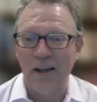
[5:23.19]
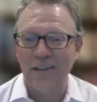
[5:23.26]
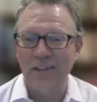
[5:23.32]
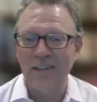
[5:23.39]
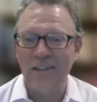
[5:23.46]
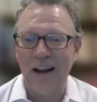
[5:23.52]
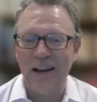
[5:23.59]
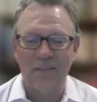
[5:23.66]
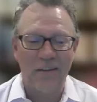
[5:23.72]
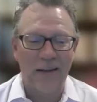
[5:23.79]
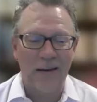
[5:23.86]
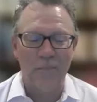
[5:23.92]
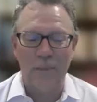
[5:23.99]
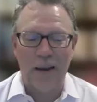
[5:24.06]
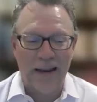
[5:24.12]
She's not even
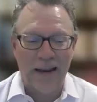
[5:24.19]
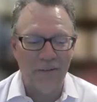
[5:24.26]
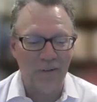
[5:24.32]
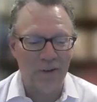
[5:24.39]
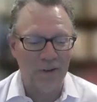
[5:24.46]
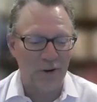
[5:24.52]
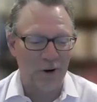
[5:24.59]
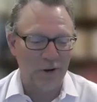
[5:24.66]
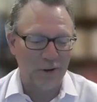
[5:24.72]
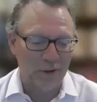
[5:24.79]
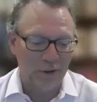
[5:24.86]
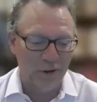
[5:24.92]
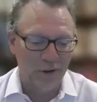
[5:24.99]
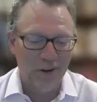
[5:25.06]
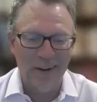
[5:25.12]
getting paid for this article.